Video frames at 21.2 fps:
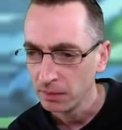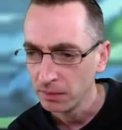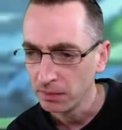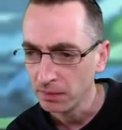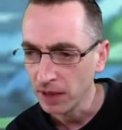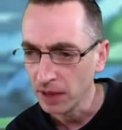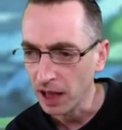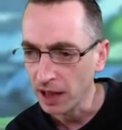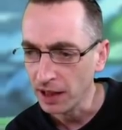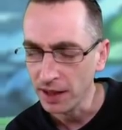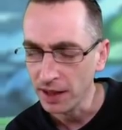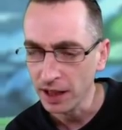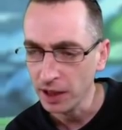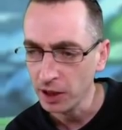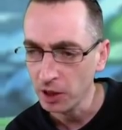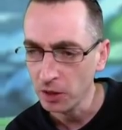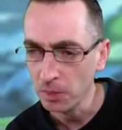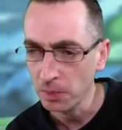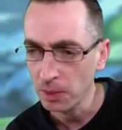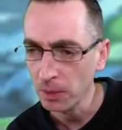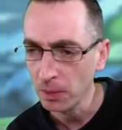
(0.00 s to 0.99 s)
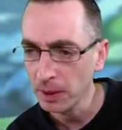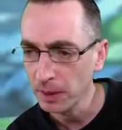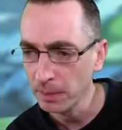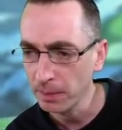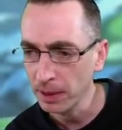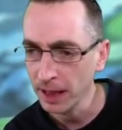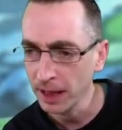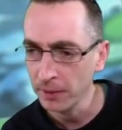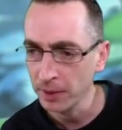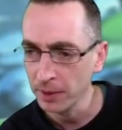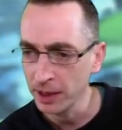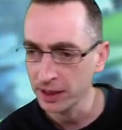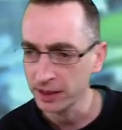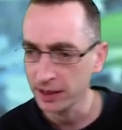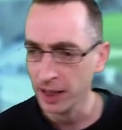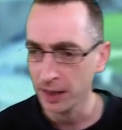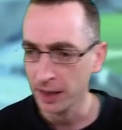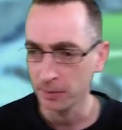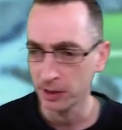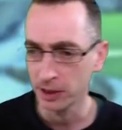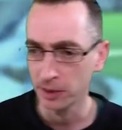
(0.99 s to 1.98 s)
I think you could probably play with the
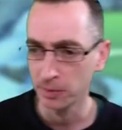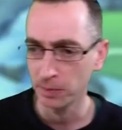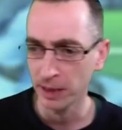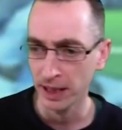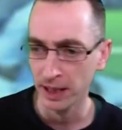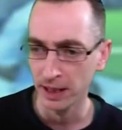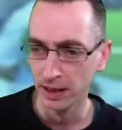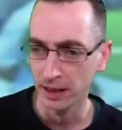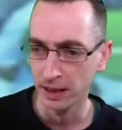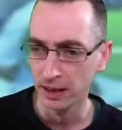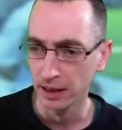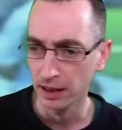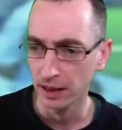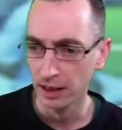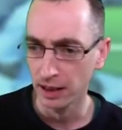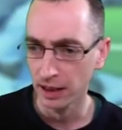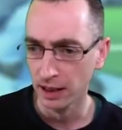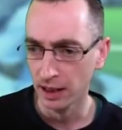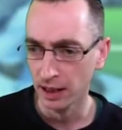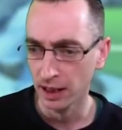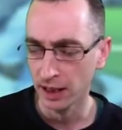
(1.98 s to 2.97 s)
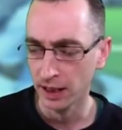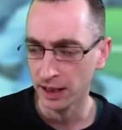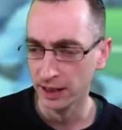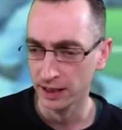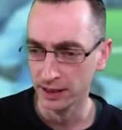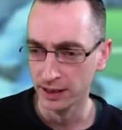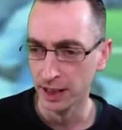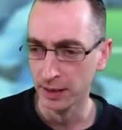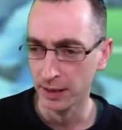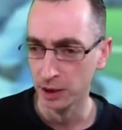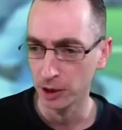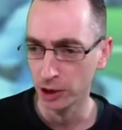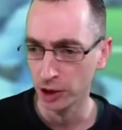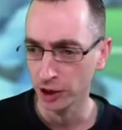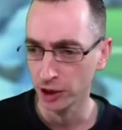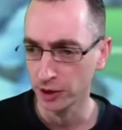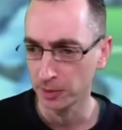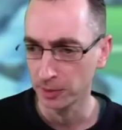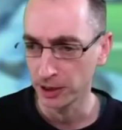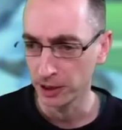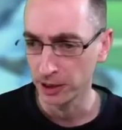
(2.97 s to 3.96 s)
same spin and the same
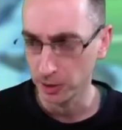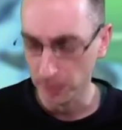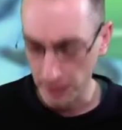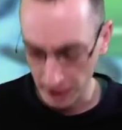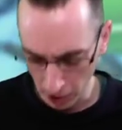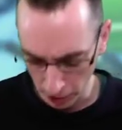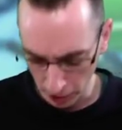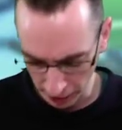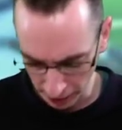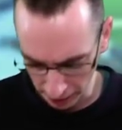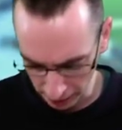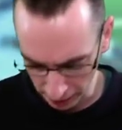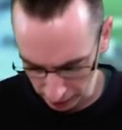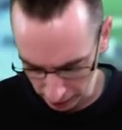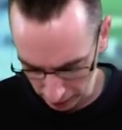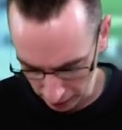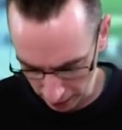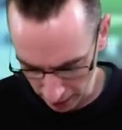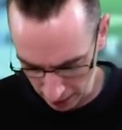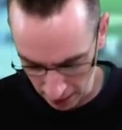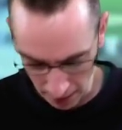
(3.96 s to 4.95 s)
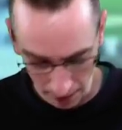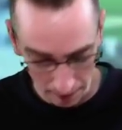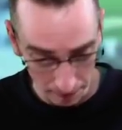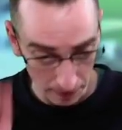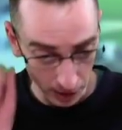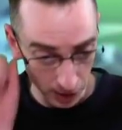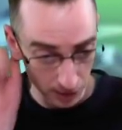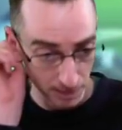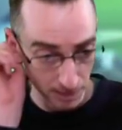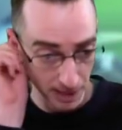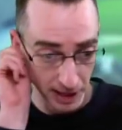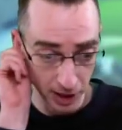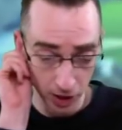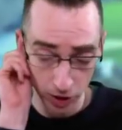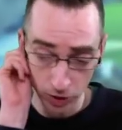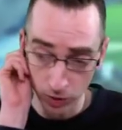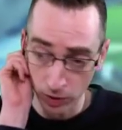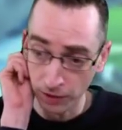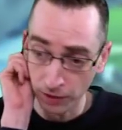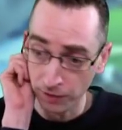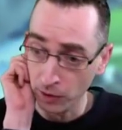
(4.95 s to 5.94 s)
adjustment, to be honest. Just make
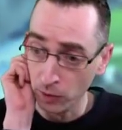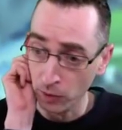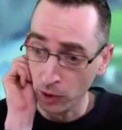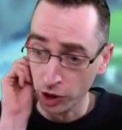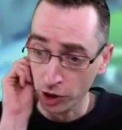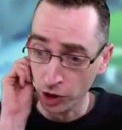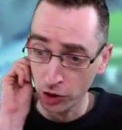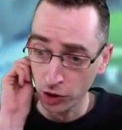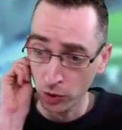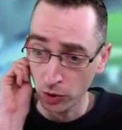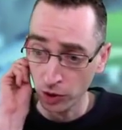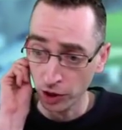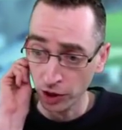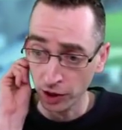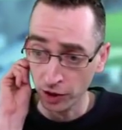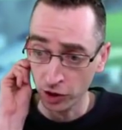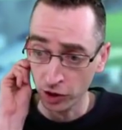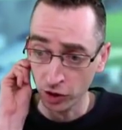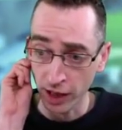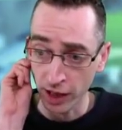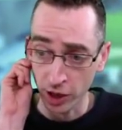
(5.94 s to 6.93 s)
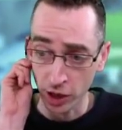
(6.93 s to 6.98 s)
sure if you are short that you stretch